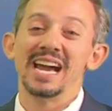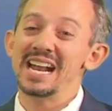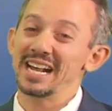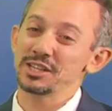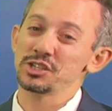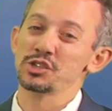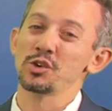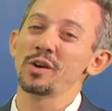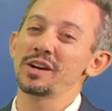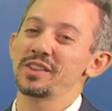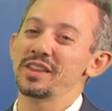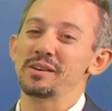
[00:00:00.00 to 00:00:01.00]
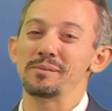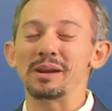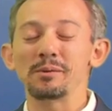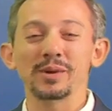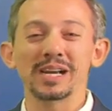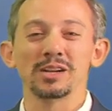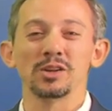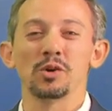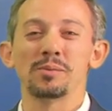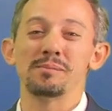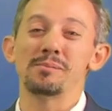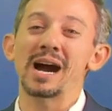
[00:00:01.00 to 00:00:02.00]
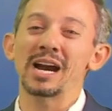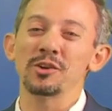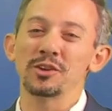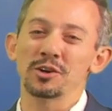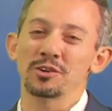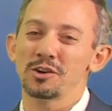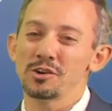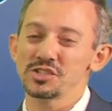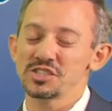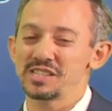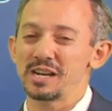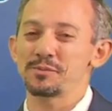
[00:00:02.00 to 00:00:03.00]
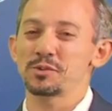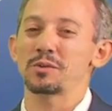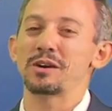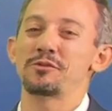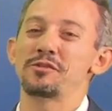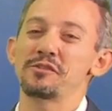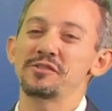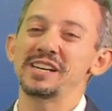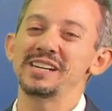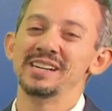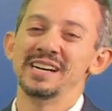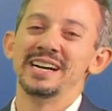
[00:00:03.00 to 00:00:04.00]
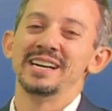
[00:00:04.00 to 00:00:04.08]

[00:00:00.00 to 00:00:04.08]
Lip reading: And at the shore, you think maybe we get a little bit milder, ocean temps are around 50.